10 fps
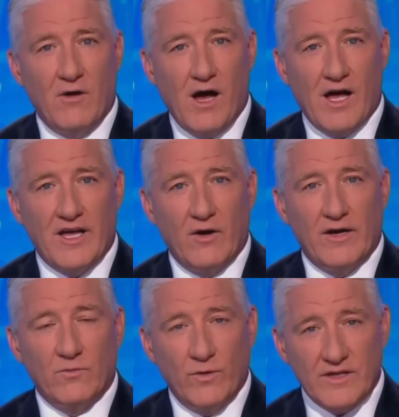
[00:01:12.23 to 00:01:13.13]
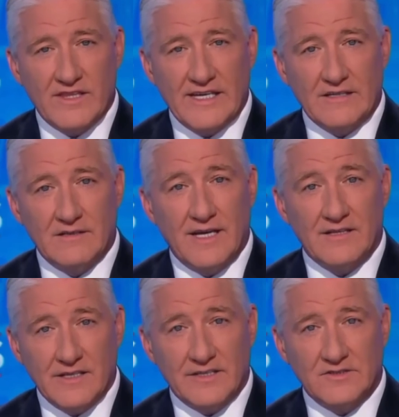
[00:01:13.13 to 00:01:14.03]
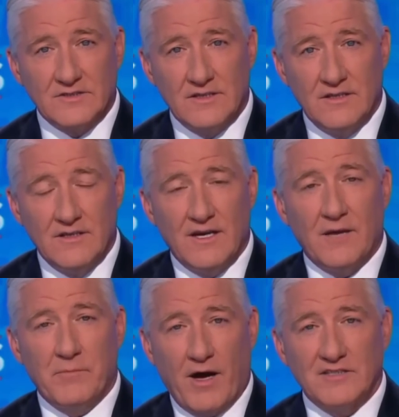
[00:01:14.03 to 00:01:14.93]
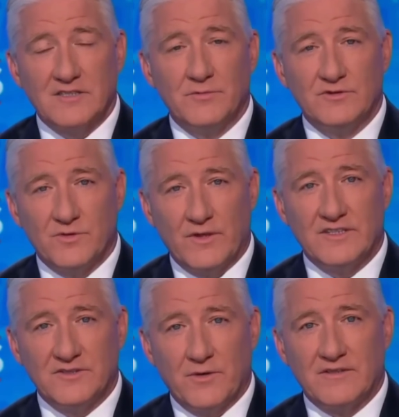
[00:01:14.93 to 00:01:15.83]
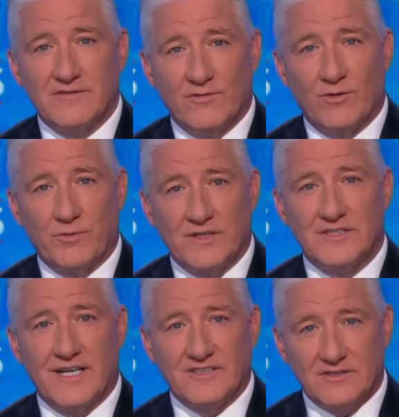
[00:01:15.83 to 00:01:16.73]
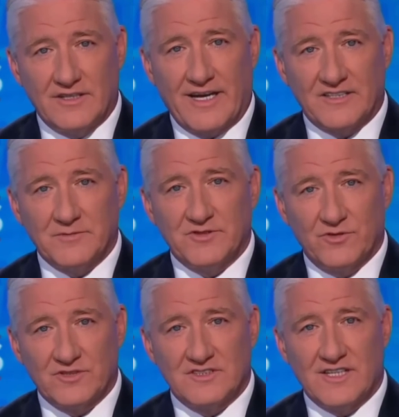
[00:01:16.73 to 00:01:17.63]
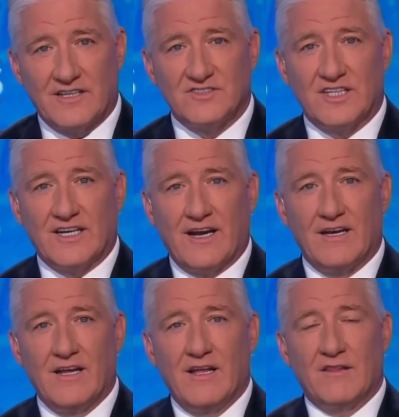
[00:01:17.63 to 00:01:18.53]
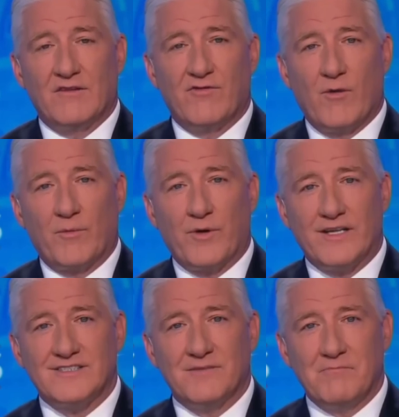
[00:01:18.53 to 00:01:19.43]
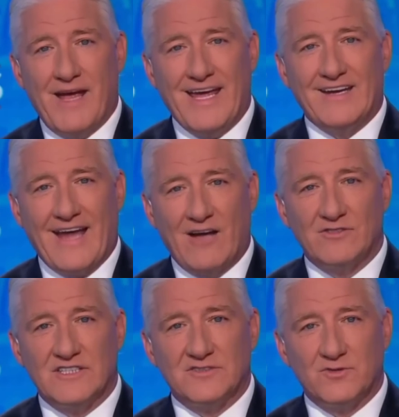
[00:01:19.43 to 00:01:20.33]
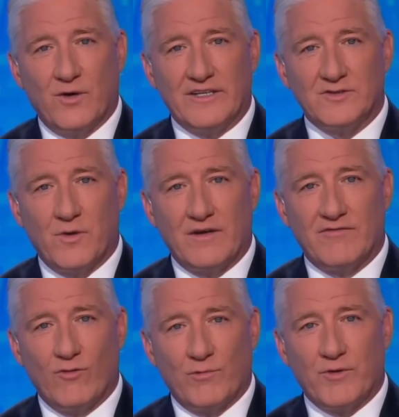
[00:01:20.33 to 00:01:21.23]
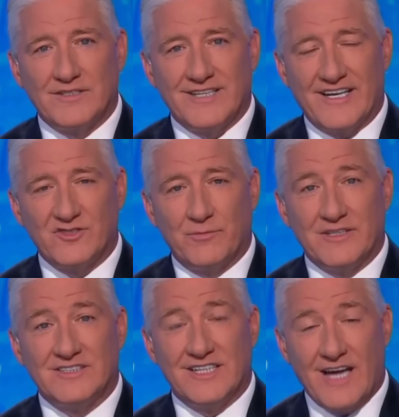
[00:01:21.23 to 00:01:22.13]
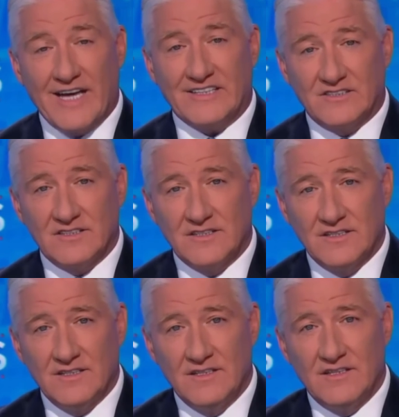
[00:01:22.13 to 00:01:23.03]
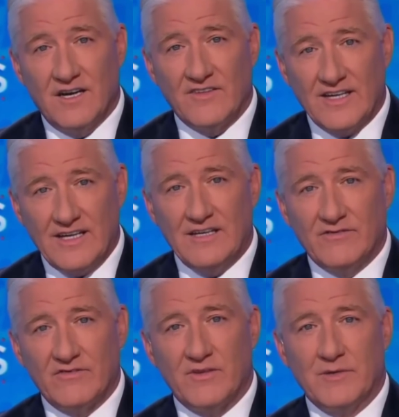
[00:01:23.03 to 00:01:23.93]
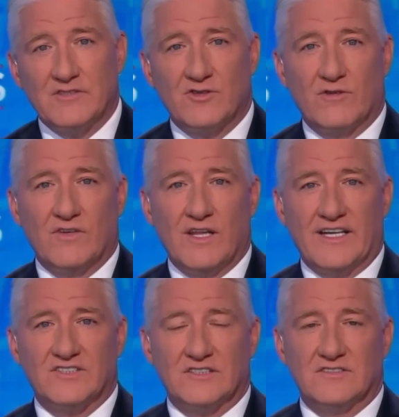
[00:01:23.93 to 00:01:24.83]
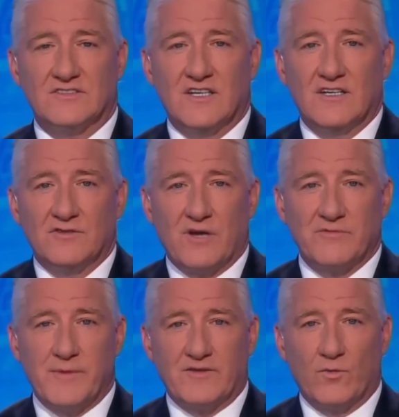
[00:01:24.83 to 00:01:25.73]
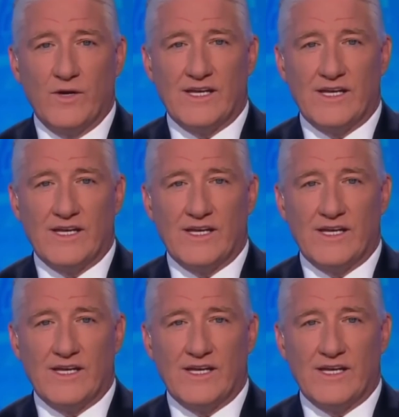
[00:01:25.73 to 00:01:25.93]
In Ohio, and with it, get this, a possible 2024 presidential announcement. Sources telling CNN the former president may announce his 2024 presidential bid tonight on the eve of the midterm elections. Trump spent the